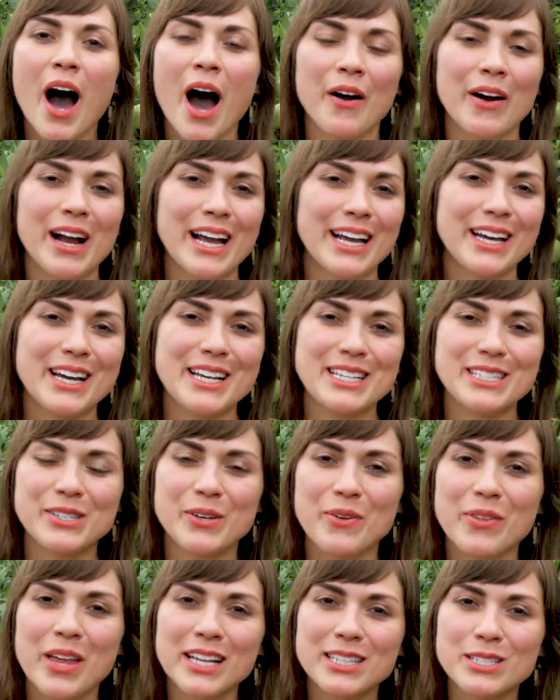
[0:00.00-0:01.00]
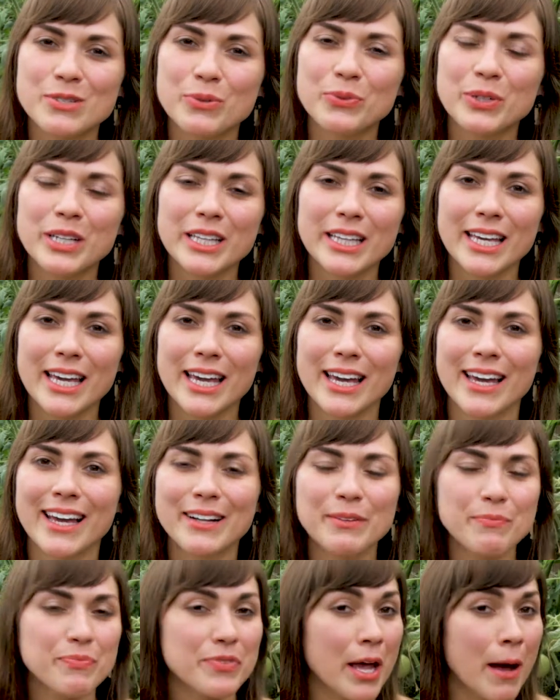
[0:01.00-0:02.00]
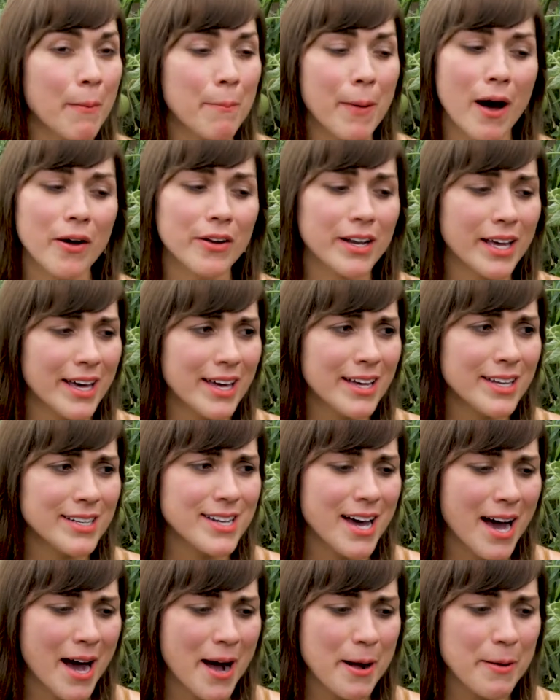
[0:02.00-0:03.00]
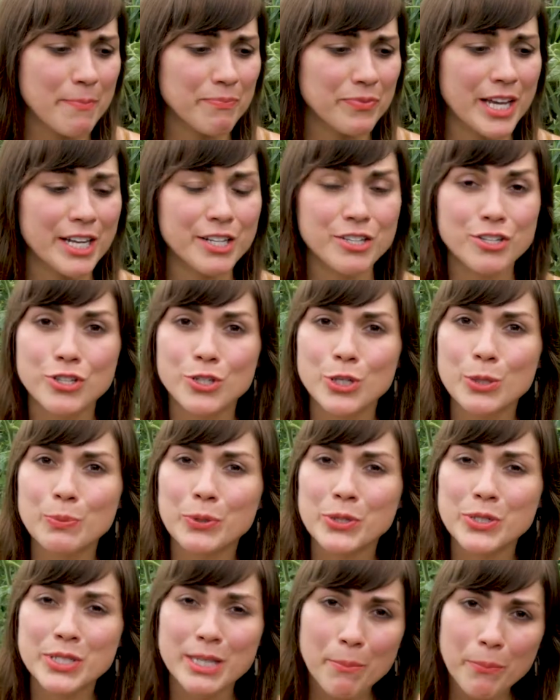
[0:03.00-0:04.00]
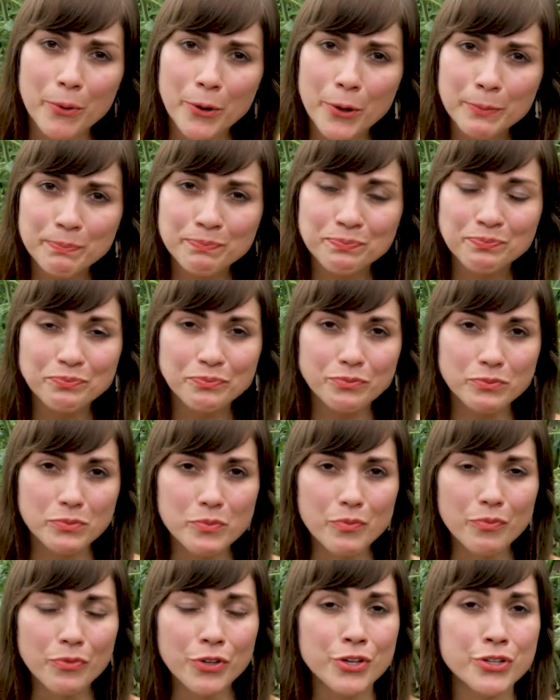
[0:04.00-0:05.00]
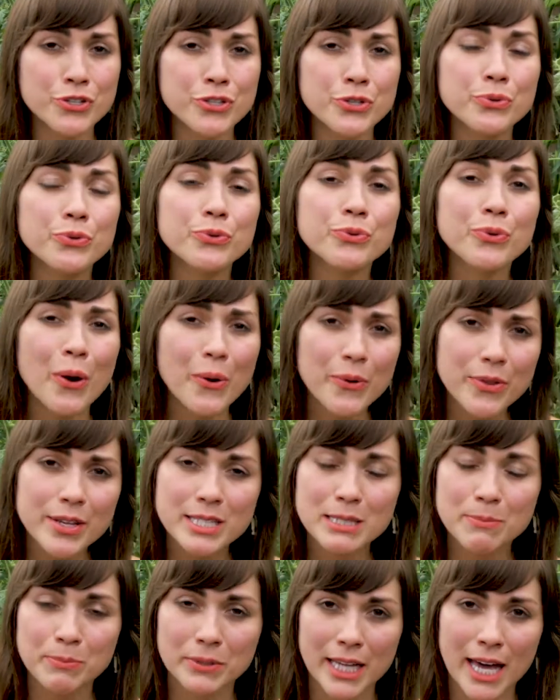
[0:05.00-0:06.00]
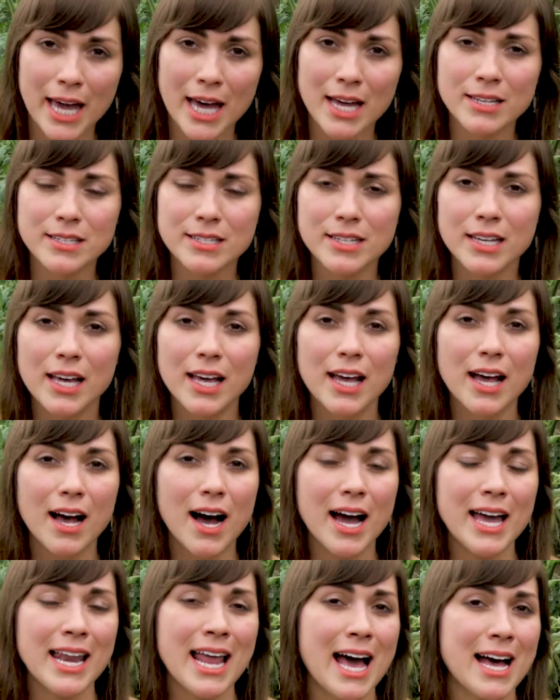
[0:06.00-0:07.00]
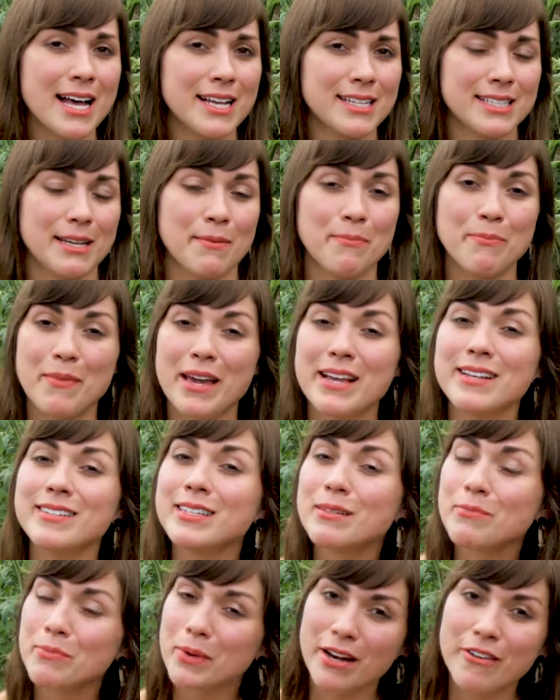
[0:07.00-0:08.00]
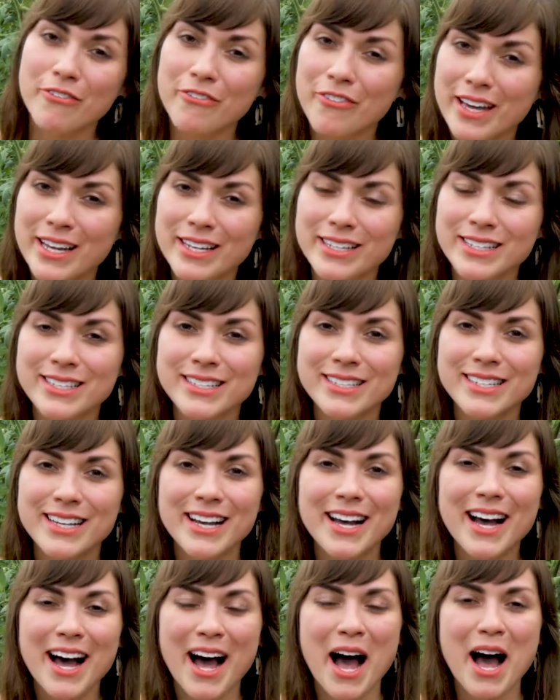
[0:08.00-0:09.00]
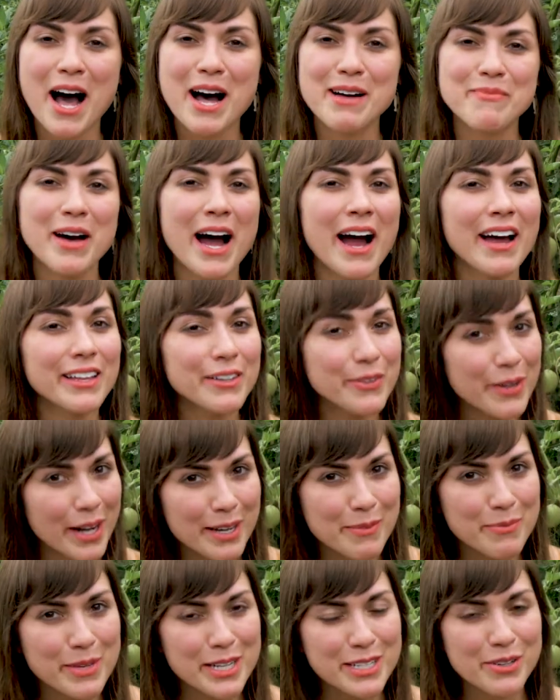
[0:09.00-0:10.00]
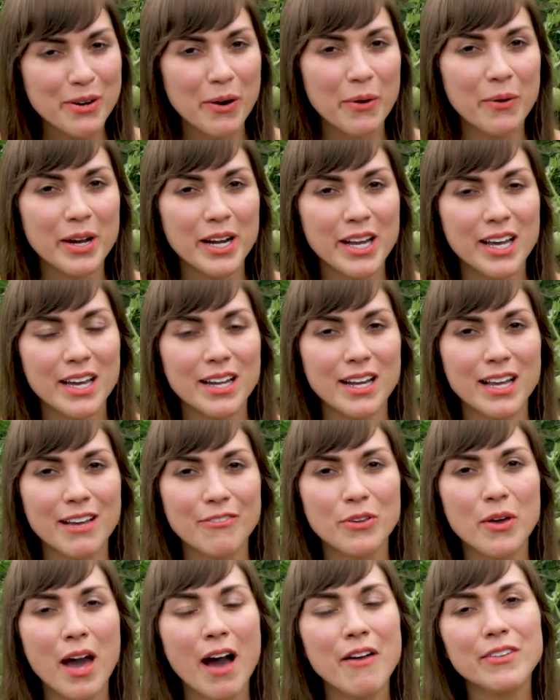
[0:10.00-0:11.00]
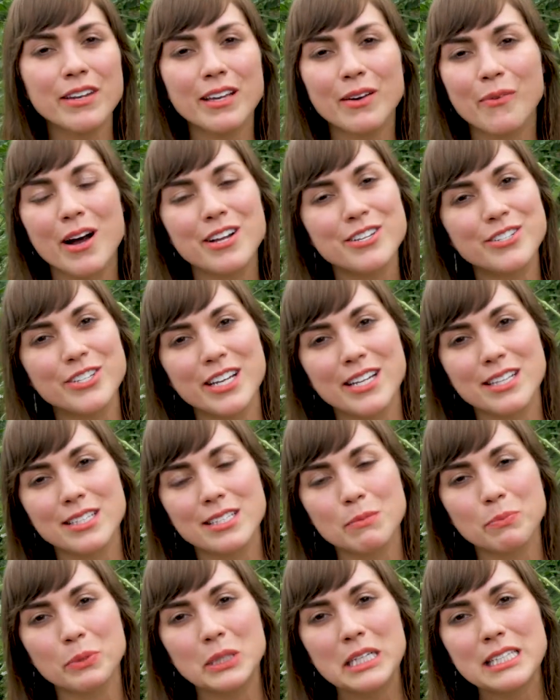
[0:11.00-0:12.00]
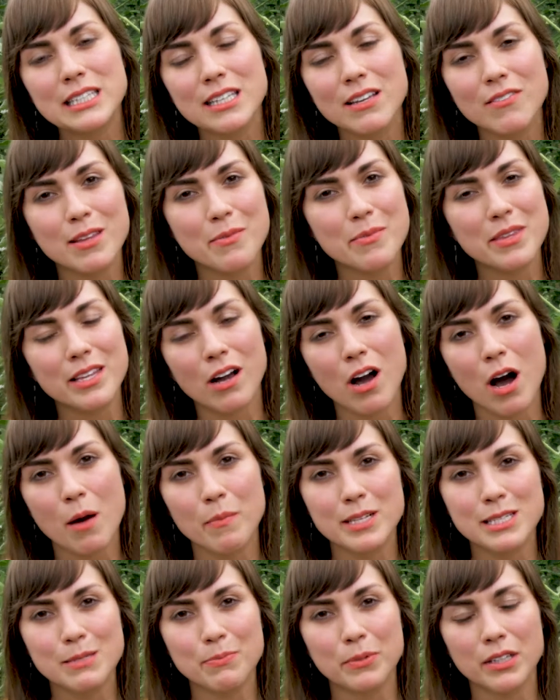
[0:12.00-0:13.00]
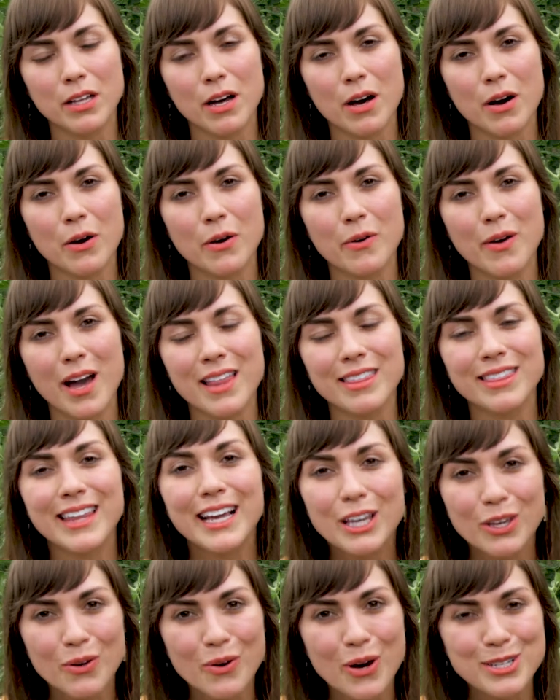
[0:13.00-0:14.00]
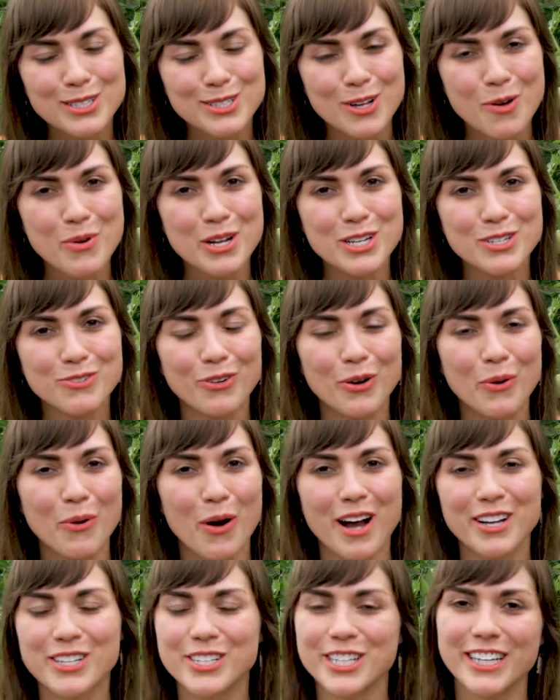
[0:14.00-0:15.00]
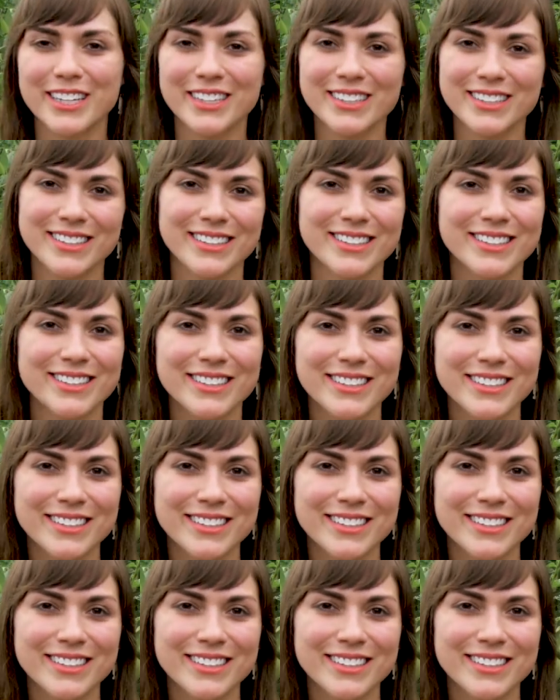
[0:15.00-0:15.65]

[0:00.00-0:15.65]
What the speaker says: All right guys, so that's really about it. It's super simple to grow this plant. It has amazing benefits. Highly recommend growing it. If you have any questions, please leave them in the comments below, and thank you all so much for watching.